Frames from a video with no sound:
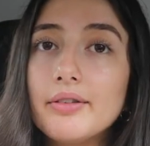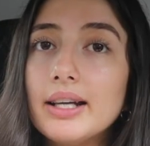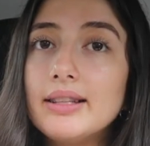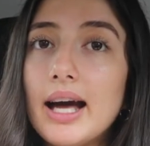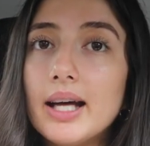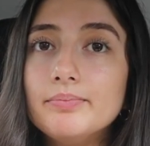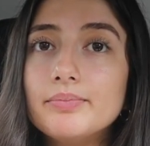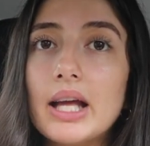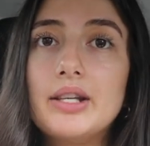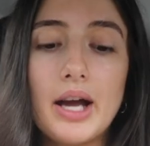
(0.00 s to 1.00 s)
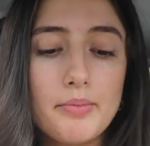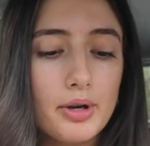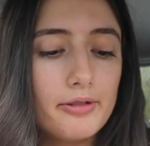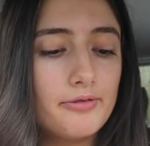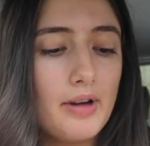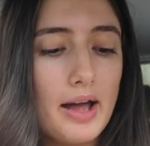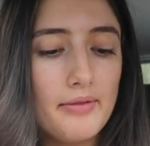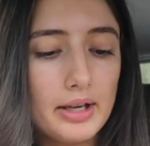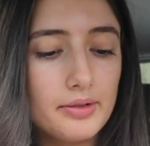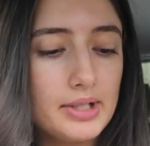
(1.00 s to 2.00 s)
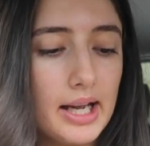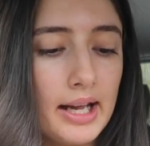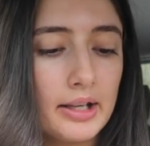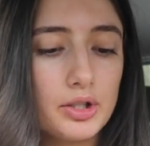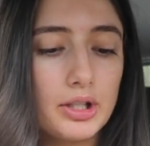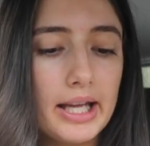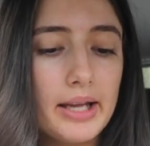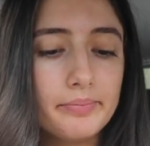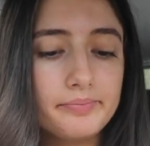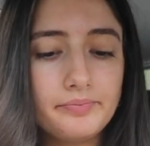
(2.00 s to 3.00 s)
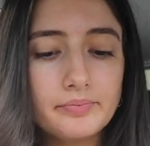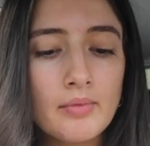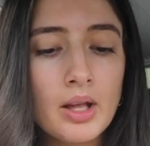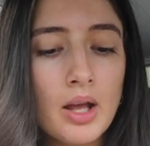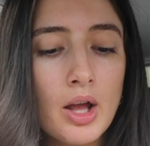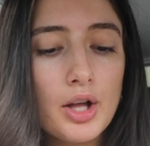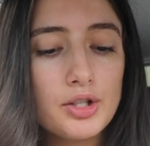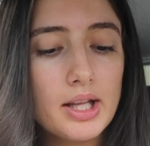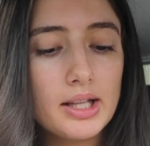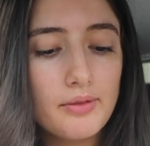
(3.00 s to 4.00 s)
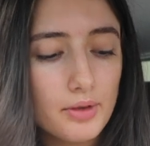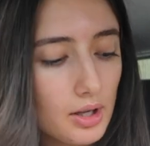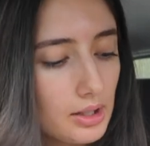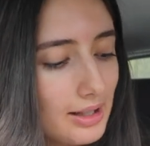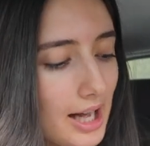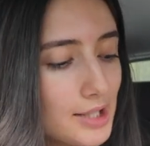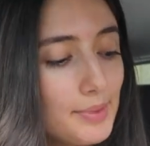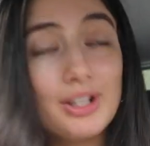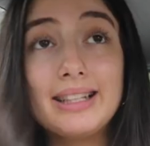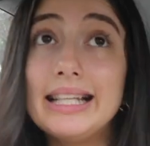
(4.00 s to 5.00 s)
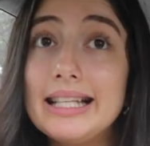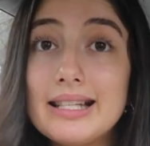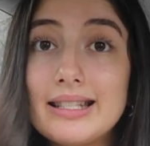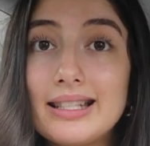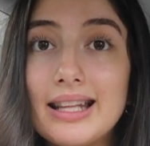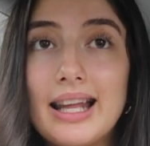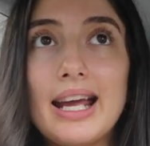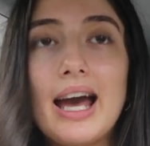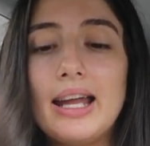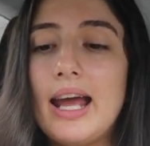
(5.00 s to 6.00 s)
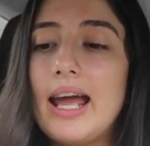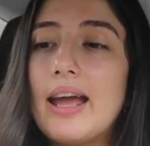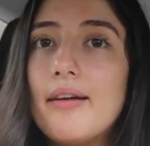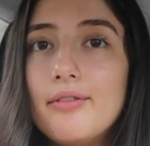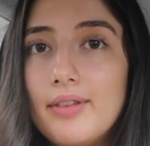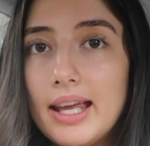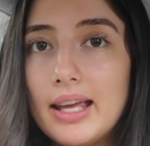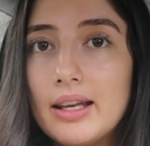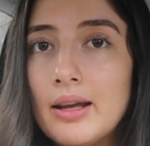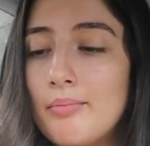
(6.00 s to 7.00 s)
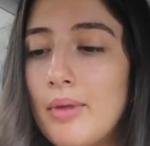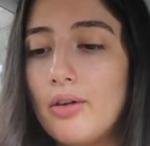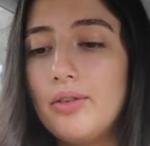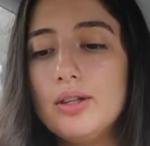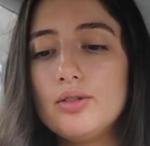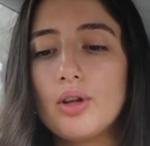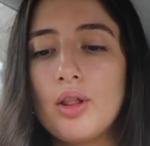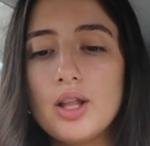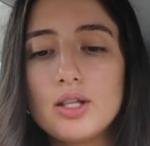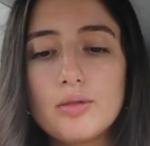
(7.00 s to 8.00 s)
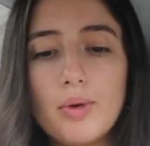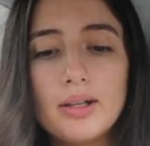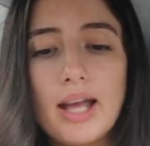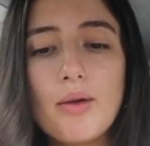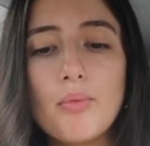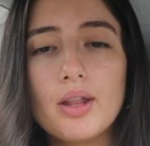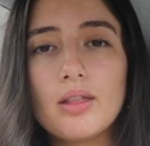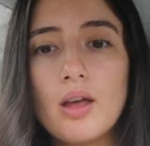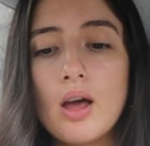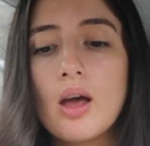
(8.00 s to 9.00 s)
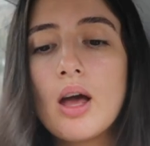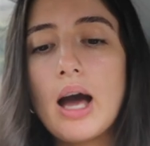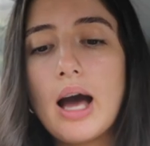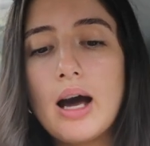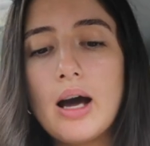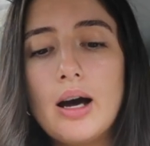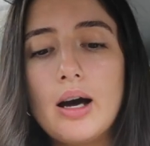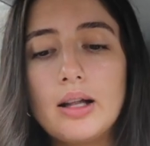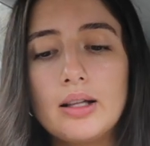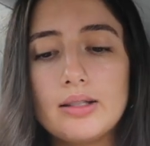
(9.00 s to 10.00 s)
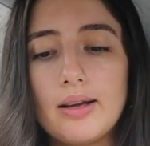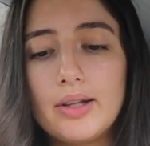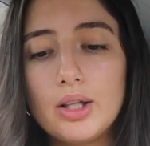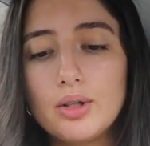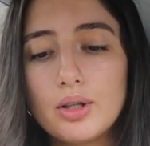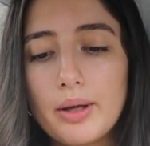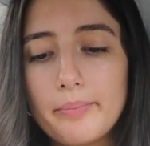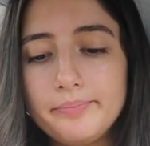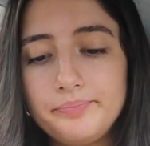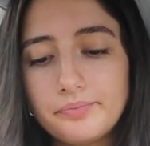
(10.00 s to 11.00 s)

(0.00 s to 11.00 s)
I rate that a 9.5 out of 10 actually. So then they've got, last but not least, they had a vegan muffin. So this one came with, let's have a look,